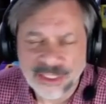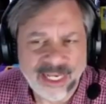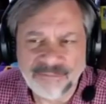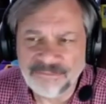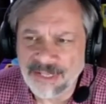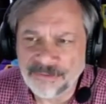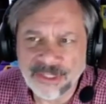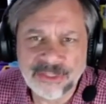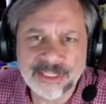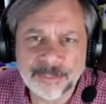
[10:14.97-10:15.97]
I've never
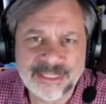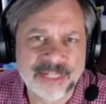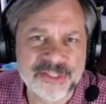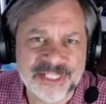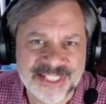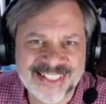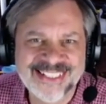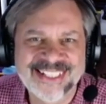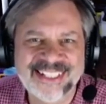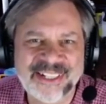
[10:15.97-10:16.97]
known how to pronounce it.
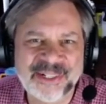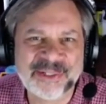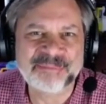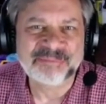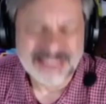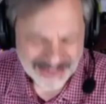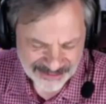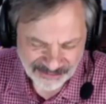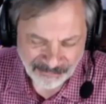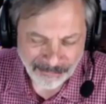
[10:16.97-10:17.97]

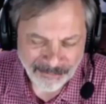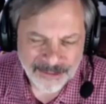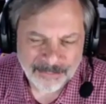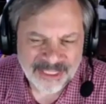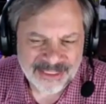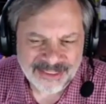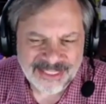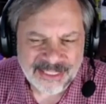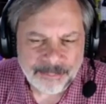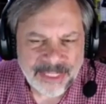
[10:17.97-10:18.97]
But
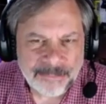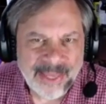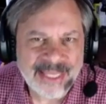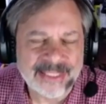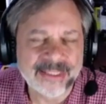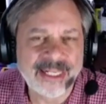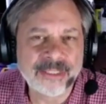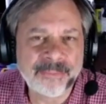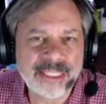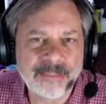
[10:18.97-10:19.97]
yeah, in mid-May, I'll
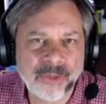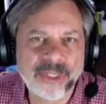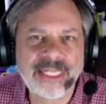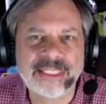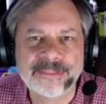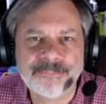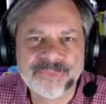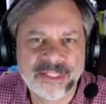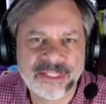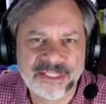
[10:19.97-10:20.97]
be in Modena,
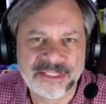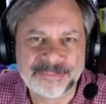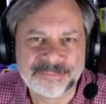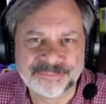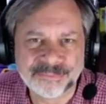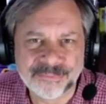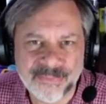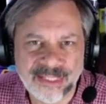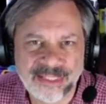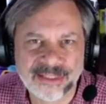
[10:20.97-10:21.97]

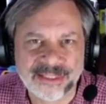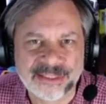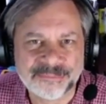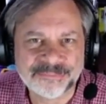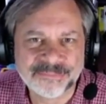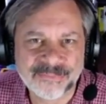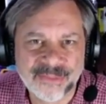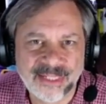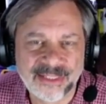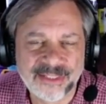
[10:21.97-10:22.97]
Italy. And